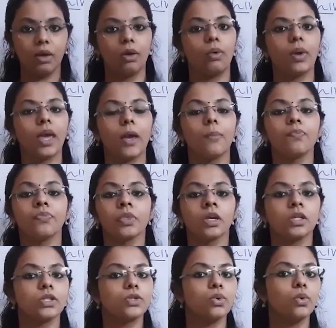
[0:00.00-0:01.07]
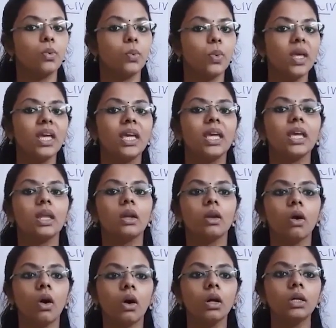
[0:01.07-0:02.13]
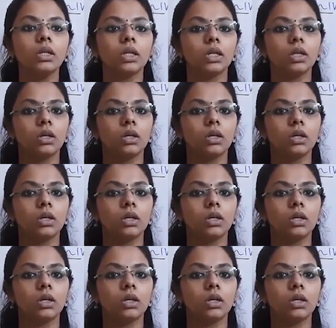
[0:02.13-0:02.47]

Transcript: Okay, so we cannot